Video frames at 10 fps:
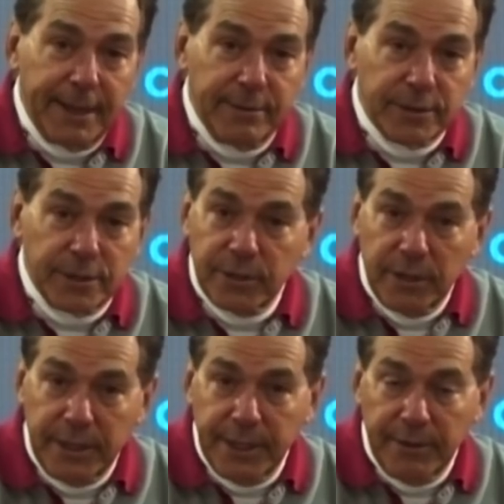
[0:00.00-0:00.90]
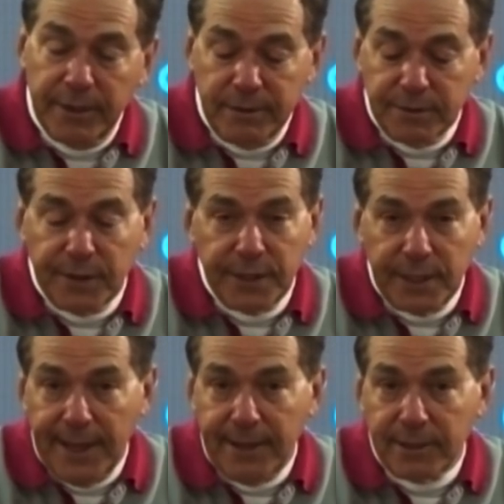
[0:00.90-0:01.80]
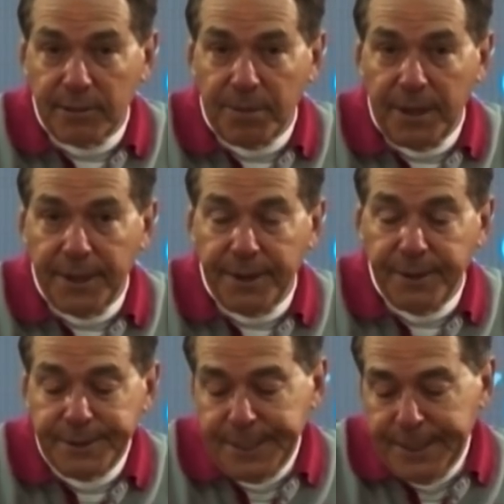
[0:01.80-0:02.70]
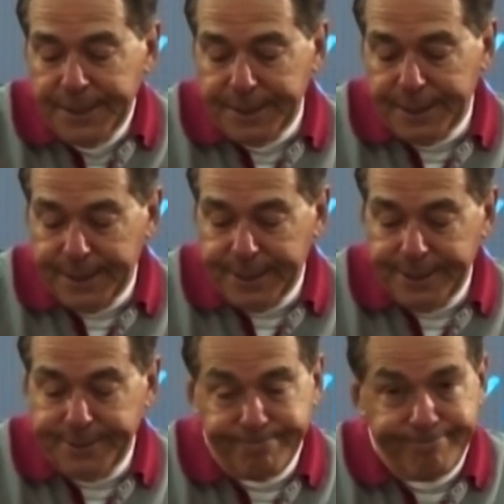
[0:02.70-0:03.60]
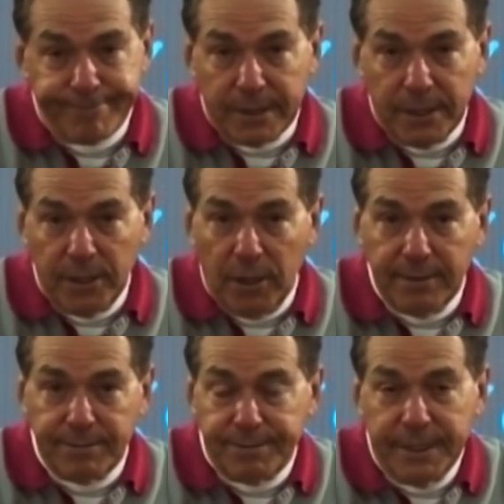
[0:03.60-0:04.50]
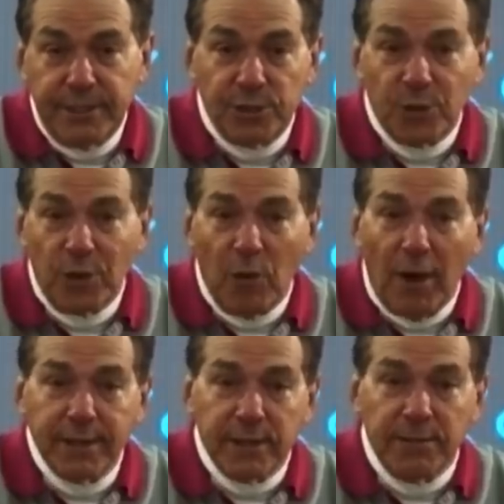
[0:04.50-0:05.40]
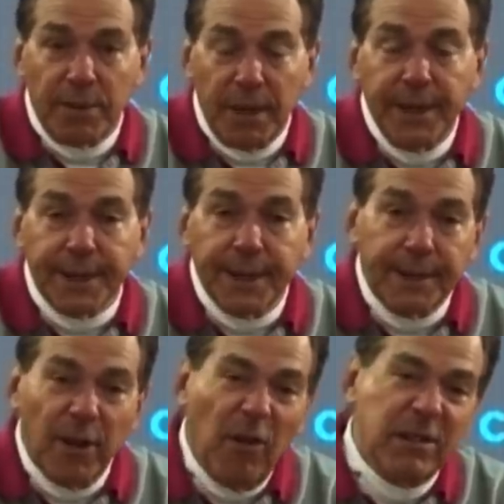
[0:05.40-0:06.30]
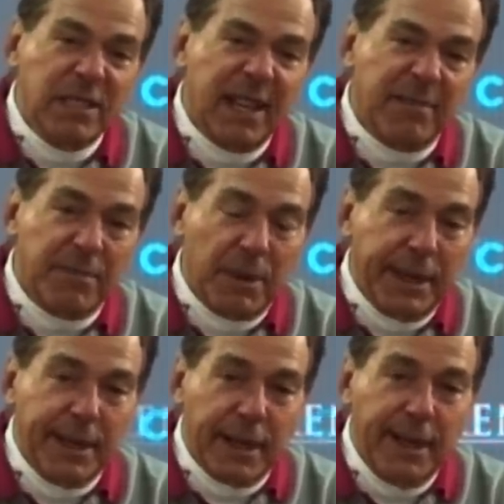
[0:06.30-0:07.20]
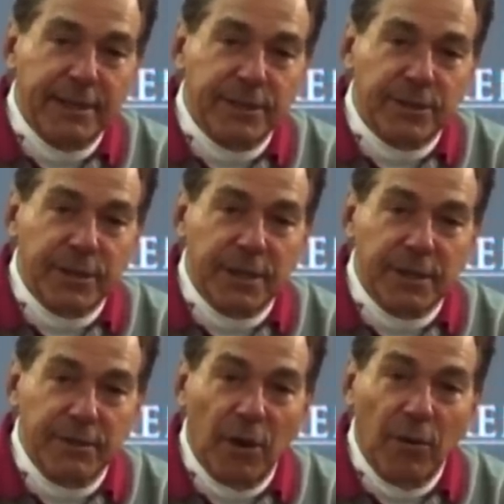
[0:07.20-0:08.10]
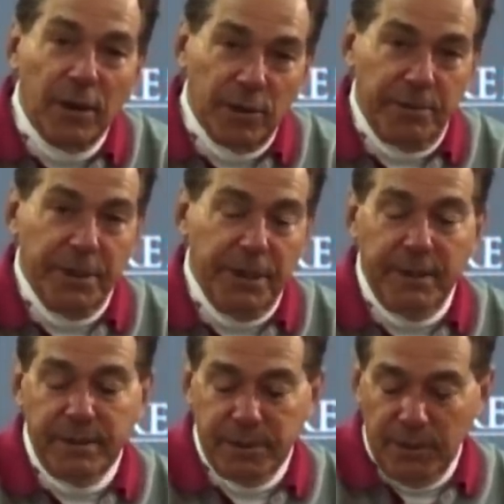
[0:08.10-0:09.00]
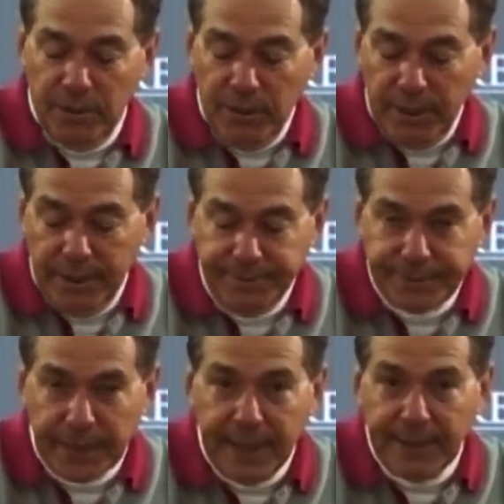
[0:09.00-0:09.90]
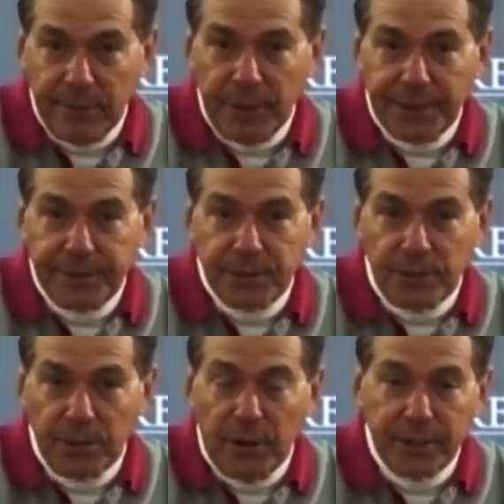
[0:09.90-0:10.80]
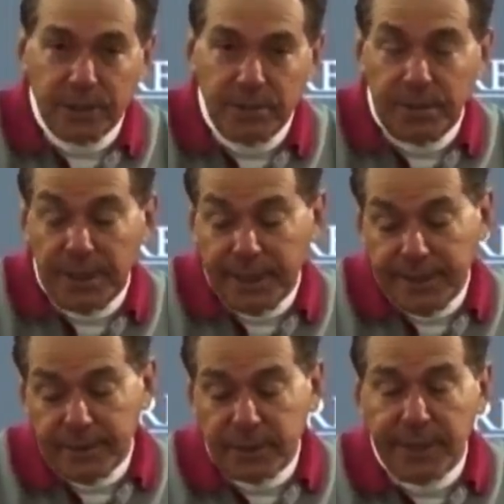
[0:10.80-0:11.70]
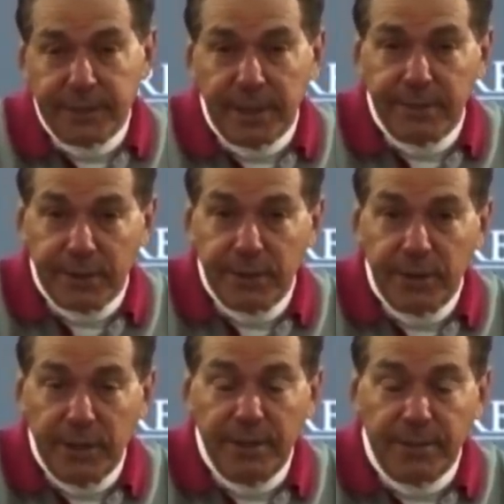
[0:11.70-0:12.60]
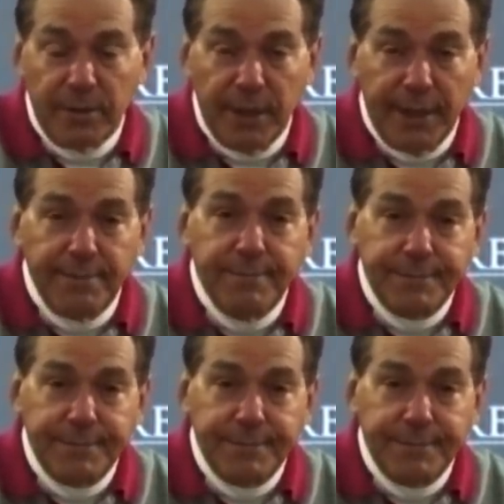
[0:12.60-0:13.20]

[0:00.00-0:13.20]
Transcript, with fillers: He was a good leader. He was a very talented player. And, you know, I enjoy watching him play. You always like playing guys you think you know a little bit. So um, I really enjoy watching him play, and those guys have a good team, no doubt.